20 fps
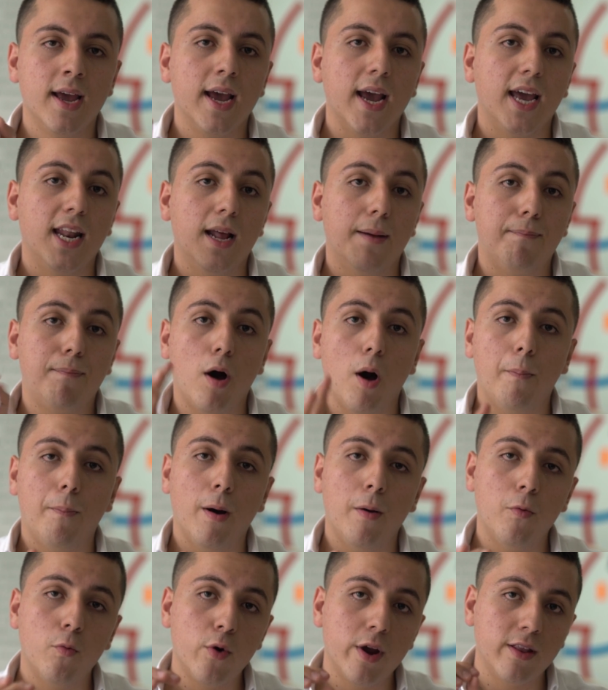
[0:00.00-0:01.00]
And a
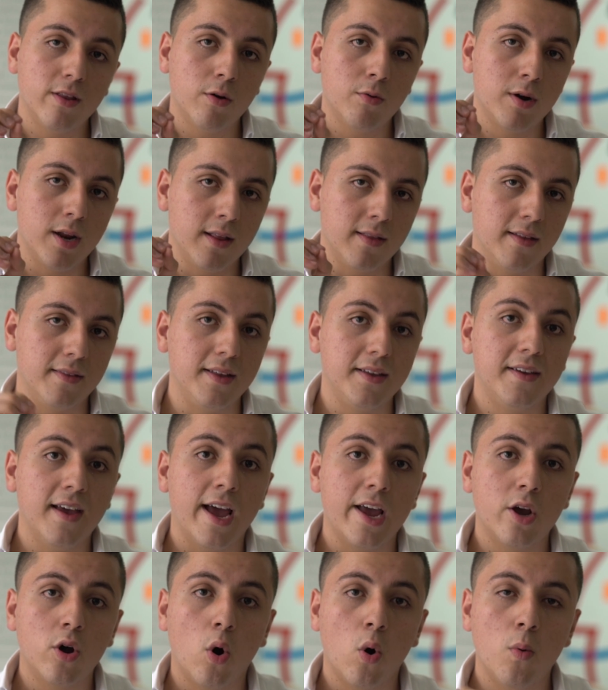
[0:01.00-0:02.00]
pop-up window in the
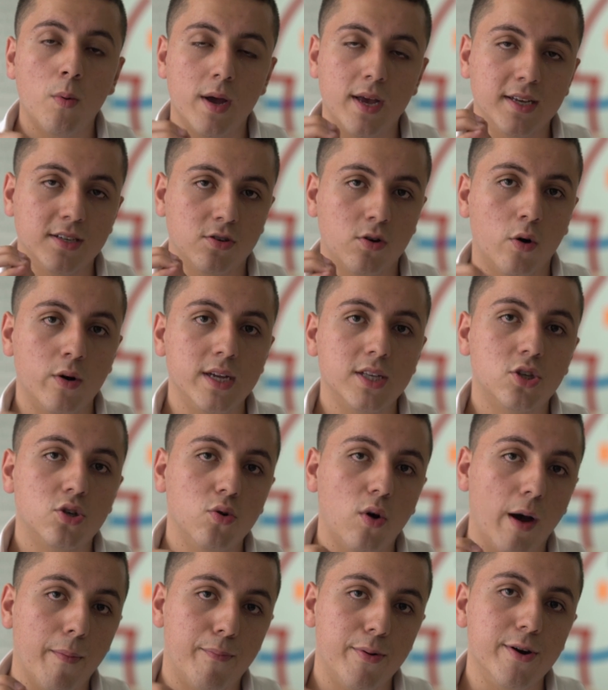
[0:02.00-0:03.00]
DJI Go is going to
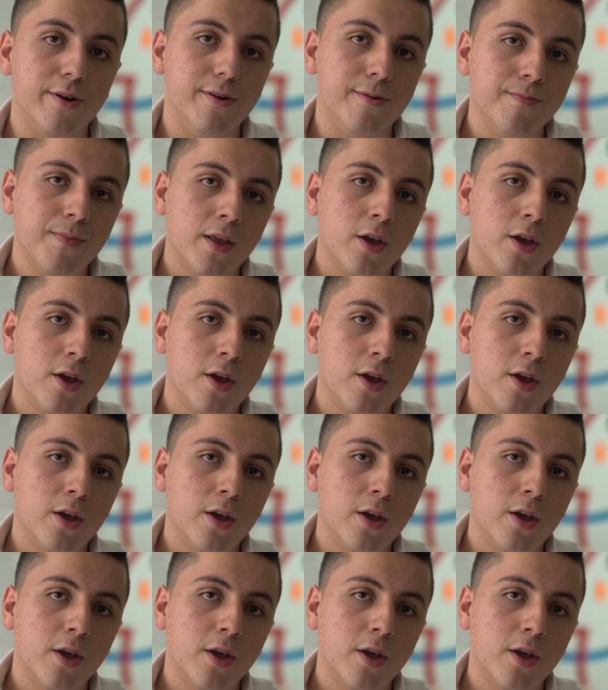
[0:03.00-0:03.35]
appear,